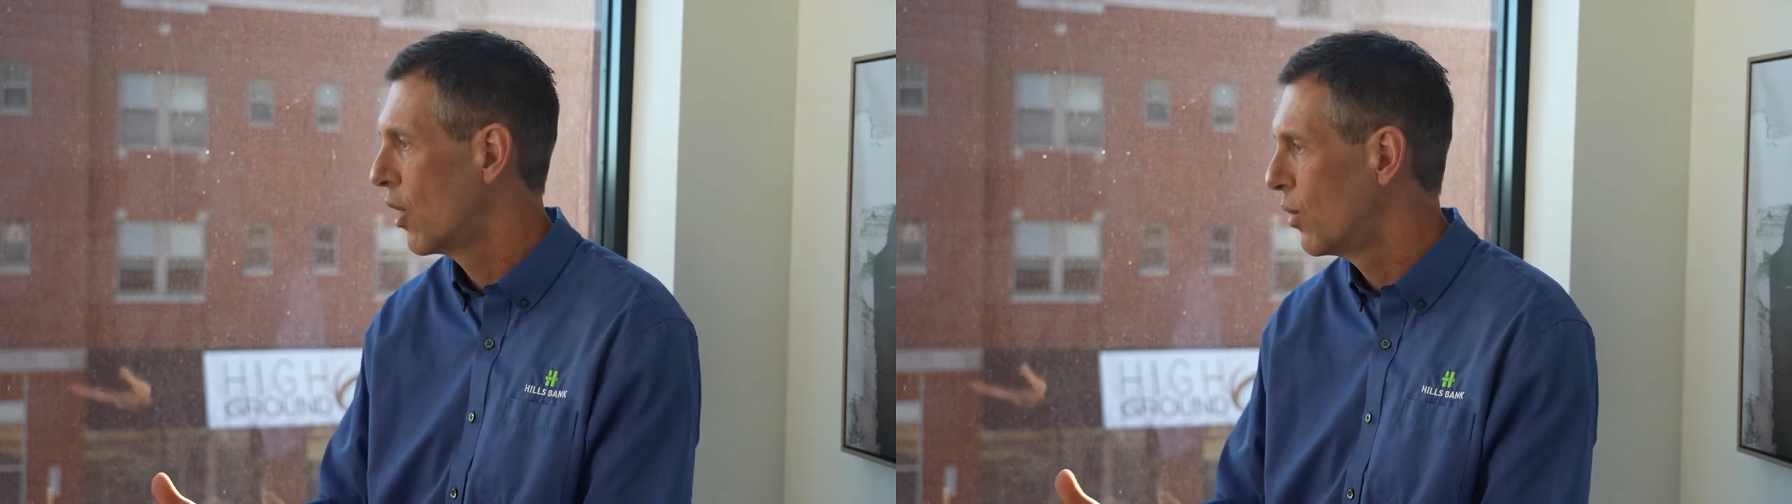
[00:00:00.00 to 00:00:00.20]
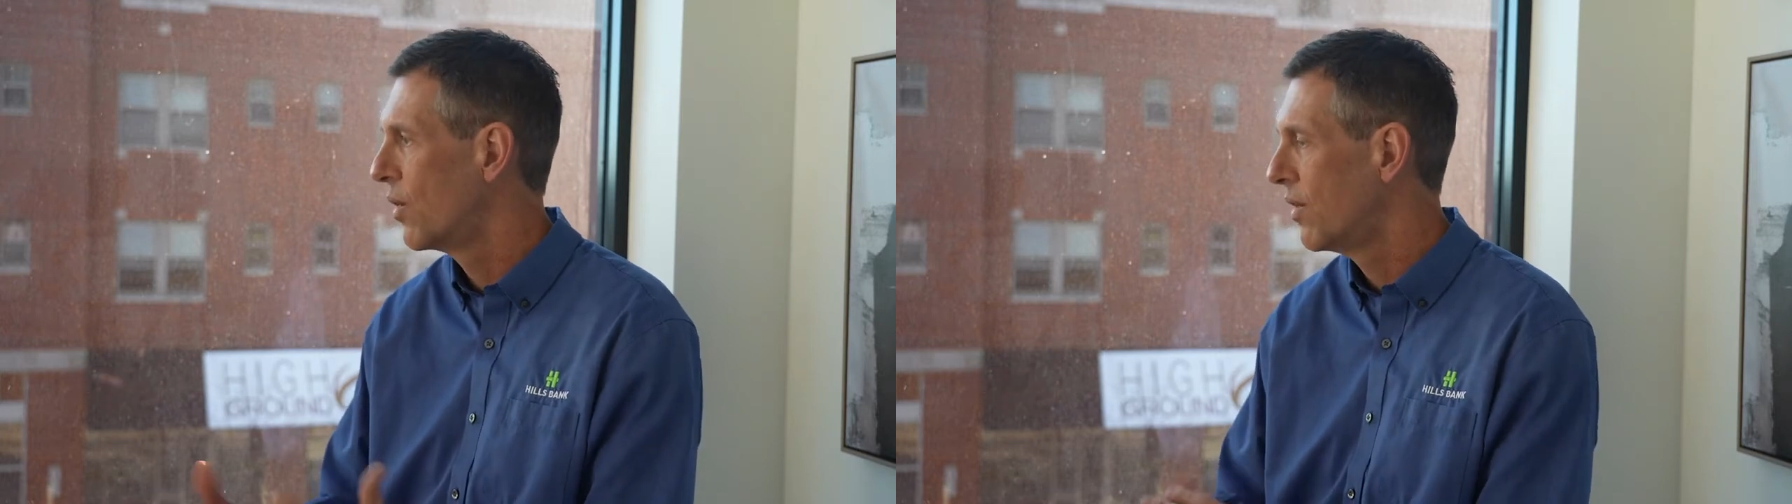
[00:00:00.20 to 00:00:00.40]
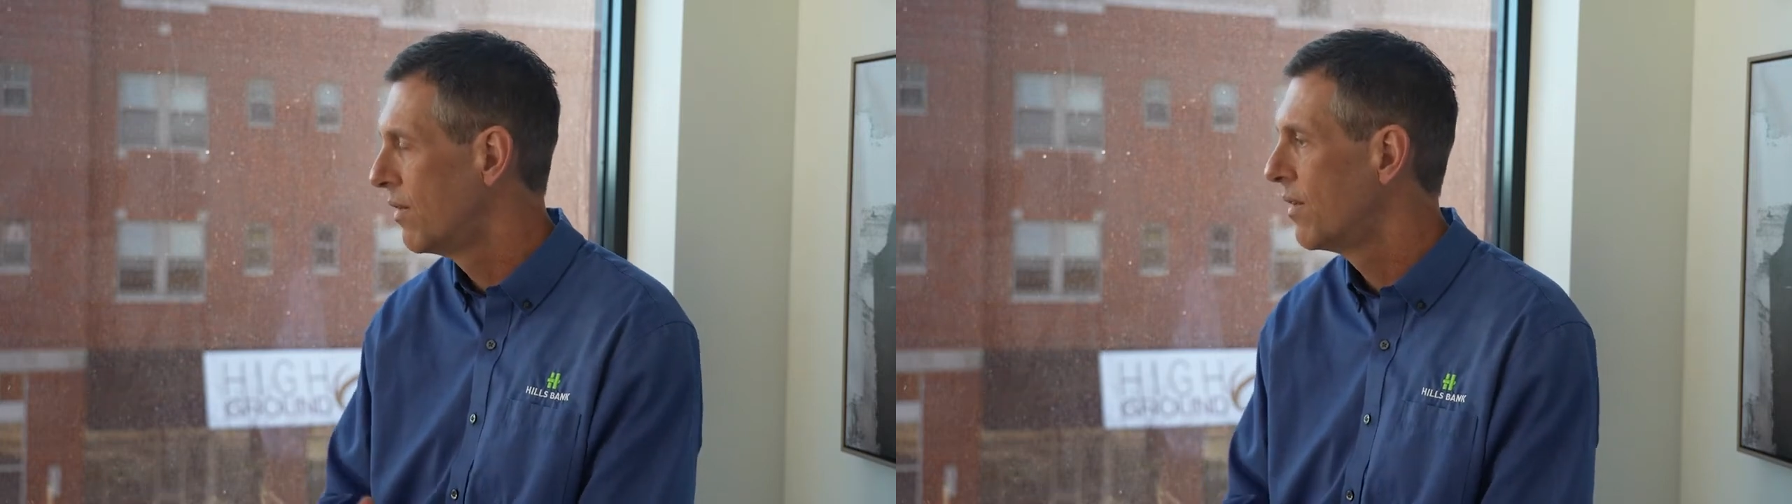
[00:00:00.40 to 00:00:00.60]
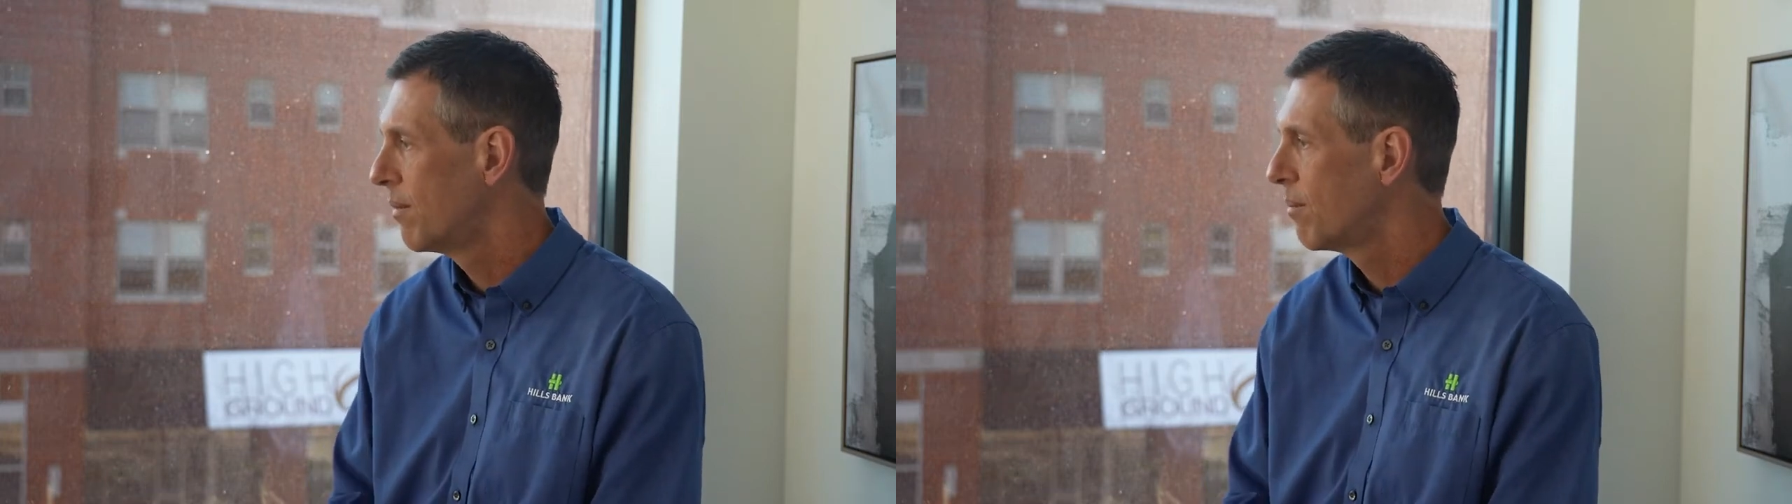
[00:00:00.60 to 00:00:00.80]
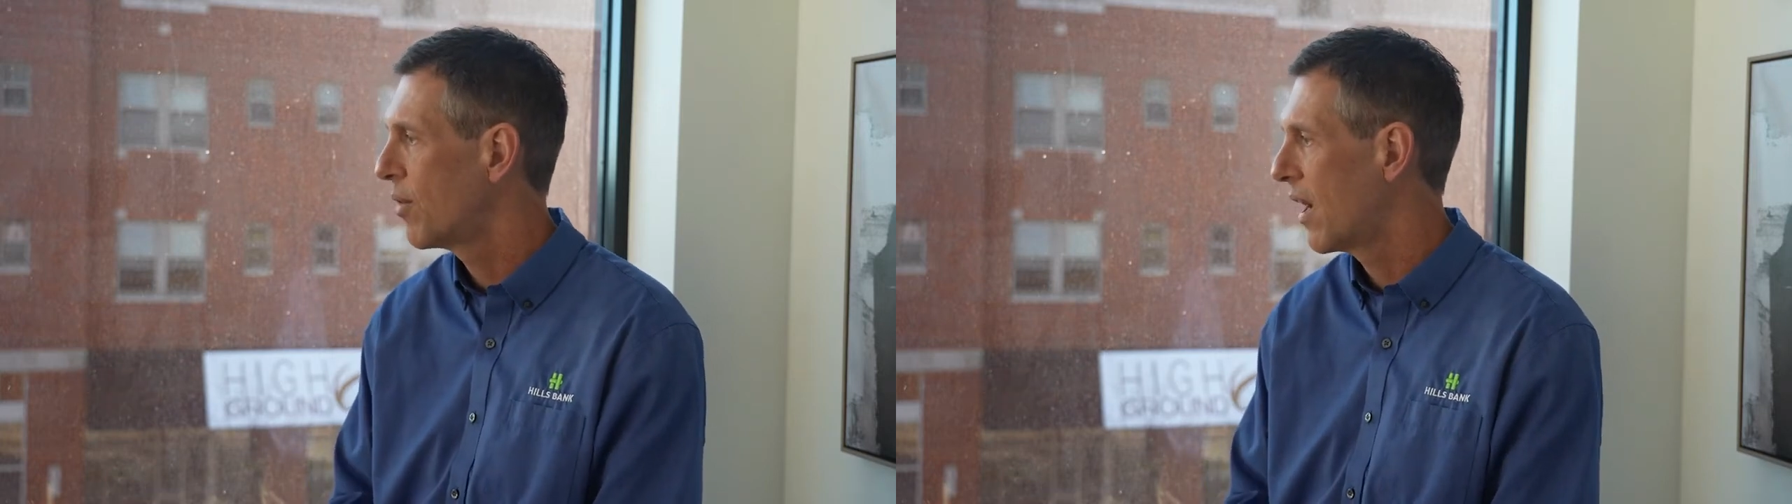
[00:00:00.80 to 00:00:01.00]
loan
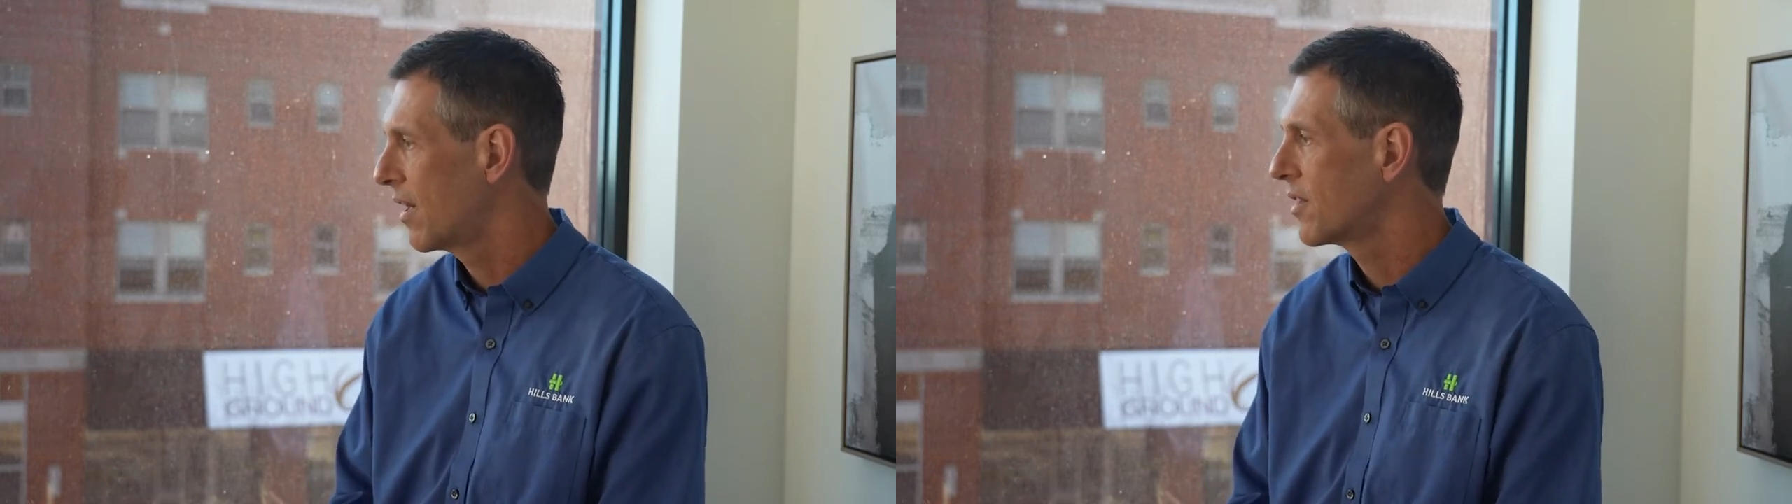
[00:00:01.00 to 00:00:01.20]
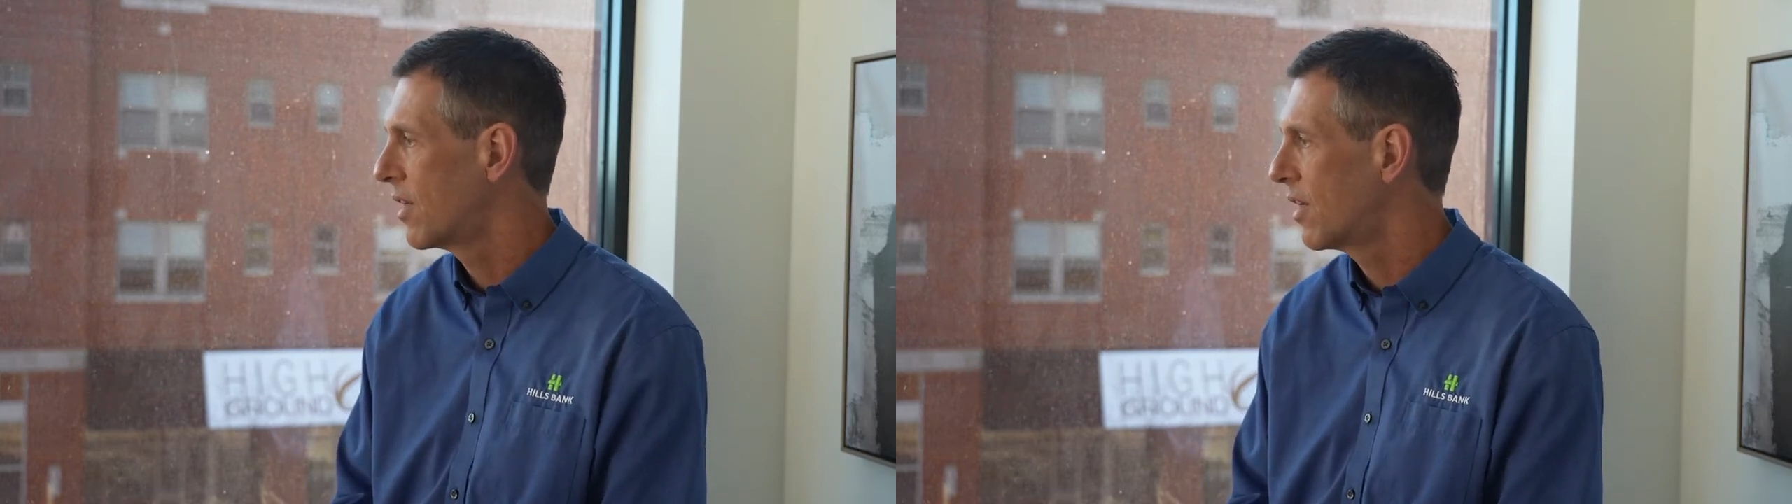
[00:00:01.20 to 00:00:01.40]
products